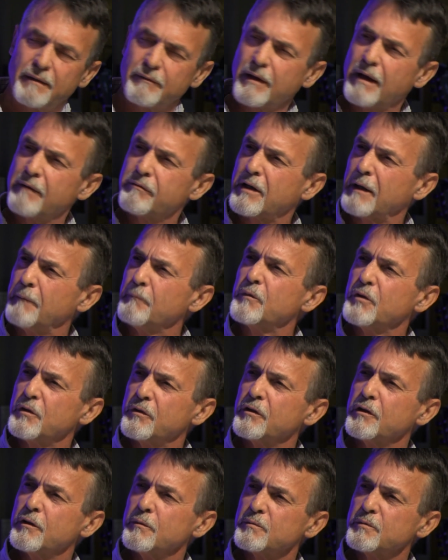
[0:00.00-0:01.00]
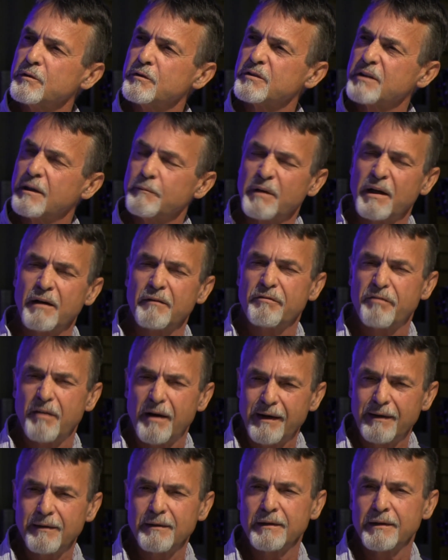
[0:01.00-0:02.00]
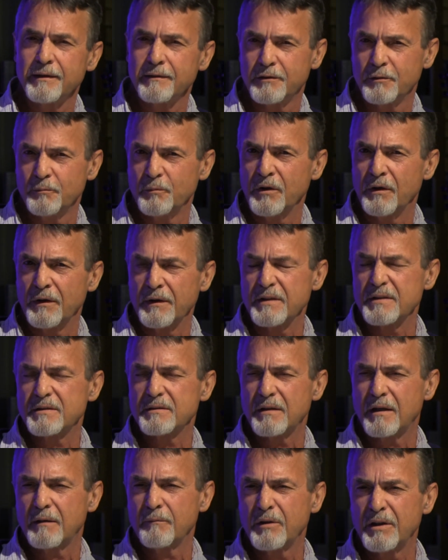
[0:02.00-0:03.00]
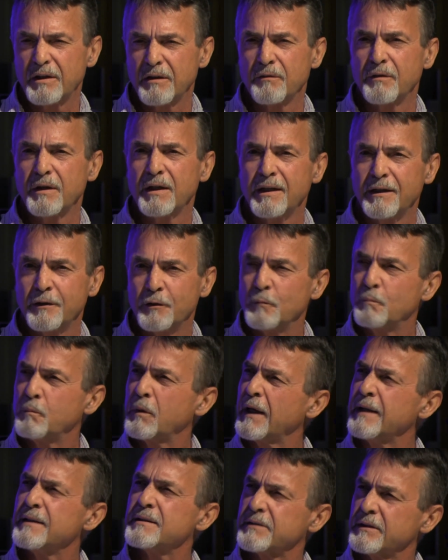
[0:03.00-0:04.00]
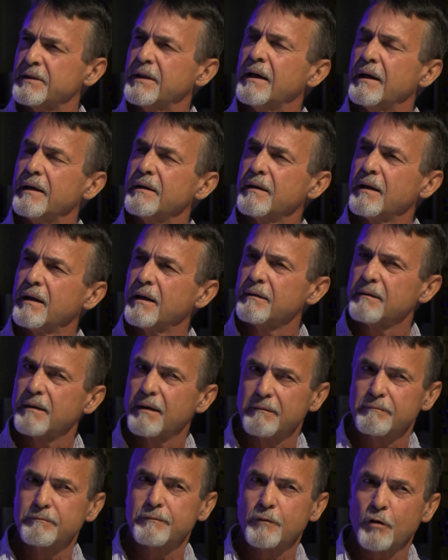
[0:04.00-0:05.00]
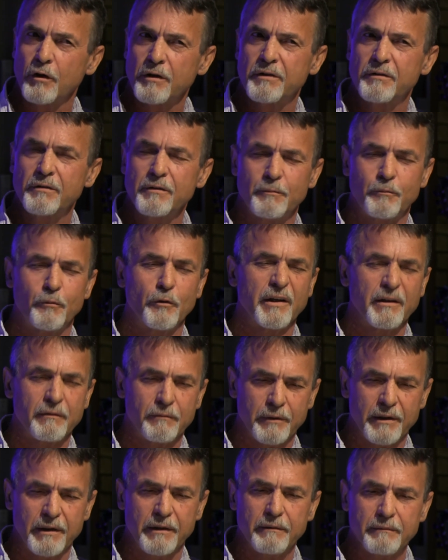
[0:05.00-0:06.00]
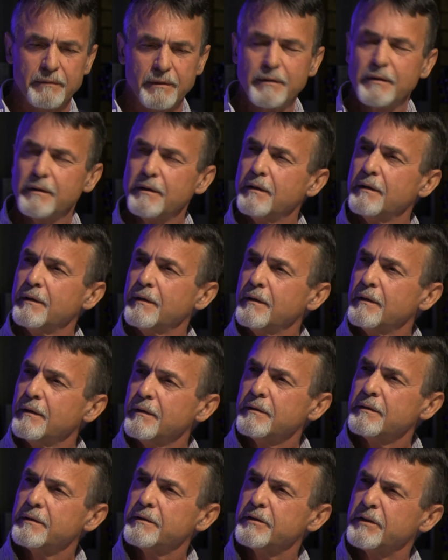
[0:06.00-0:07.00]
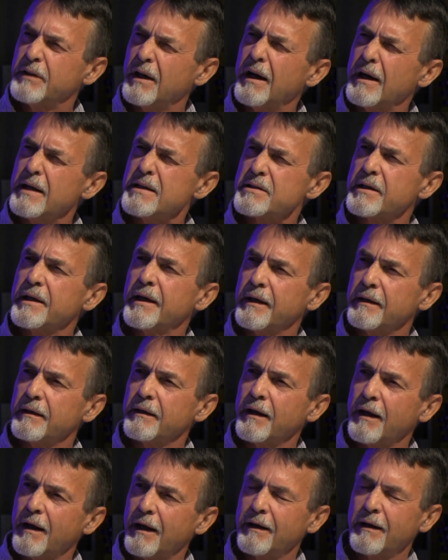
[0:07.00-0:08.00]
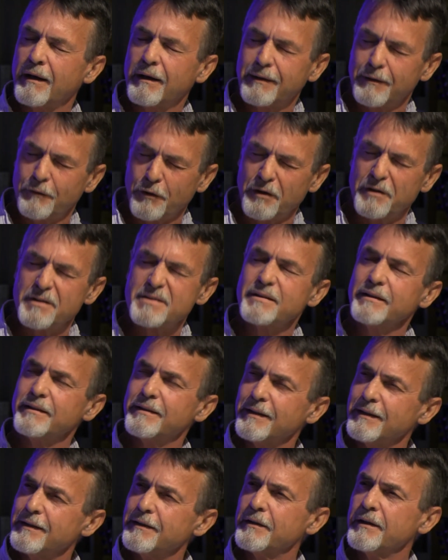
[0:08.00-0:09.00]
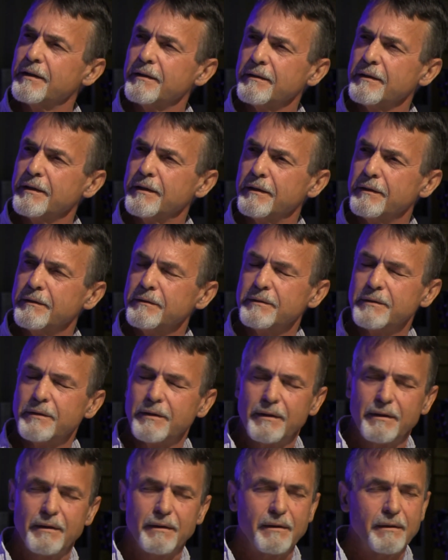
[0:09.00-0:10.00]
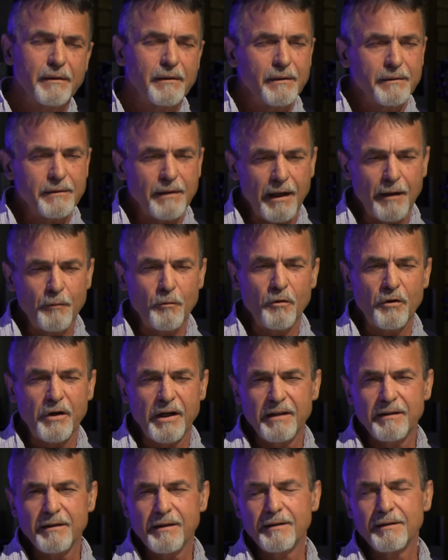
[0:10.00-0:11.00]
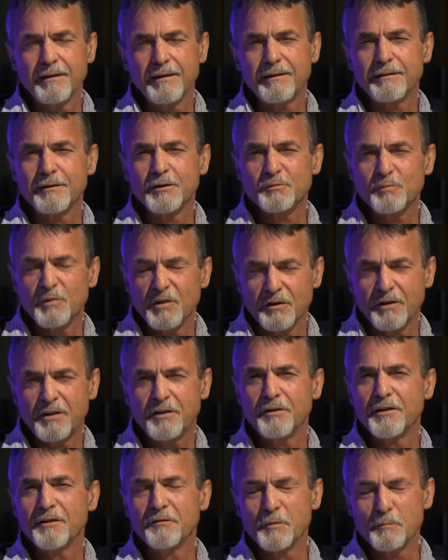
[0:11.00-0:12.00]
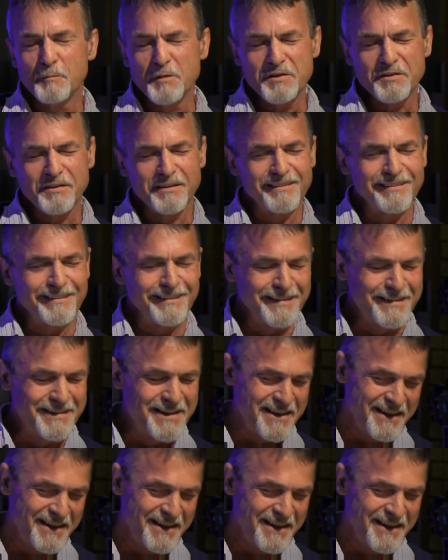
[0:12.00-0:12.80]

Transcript: I've come to terms, because I'm now finally, to be honest, I'm in a really good place to die. I've got to a point where to die is gain, and I can honestly tell you that. I walk in there and he tells me, look, you're in remission.